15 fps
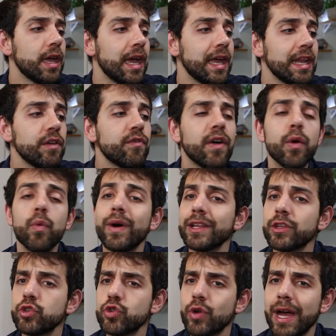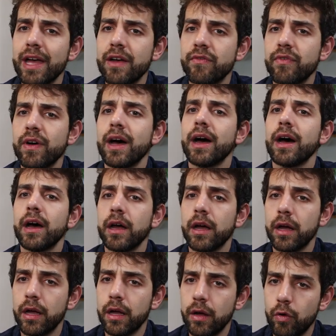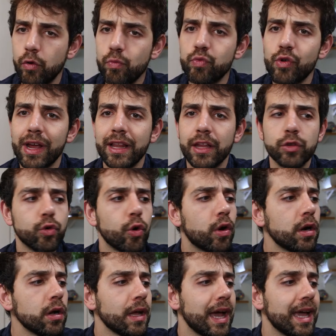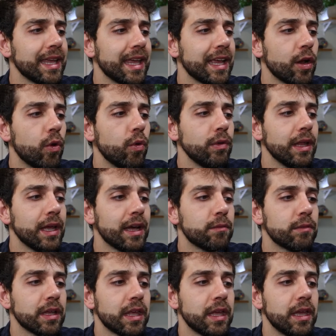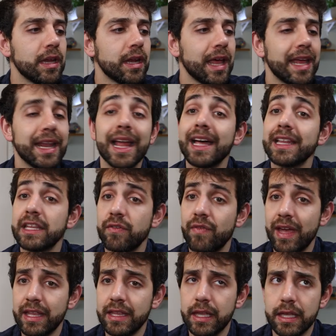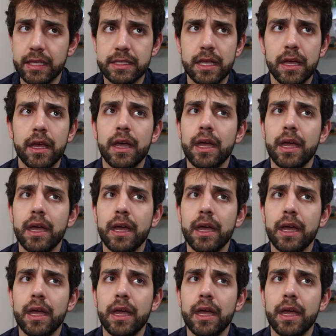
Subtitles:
And if I want to have a Umbrella Tor, I can only come here and activate it.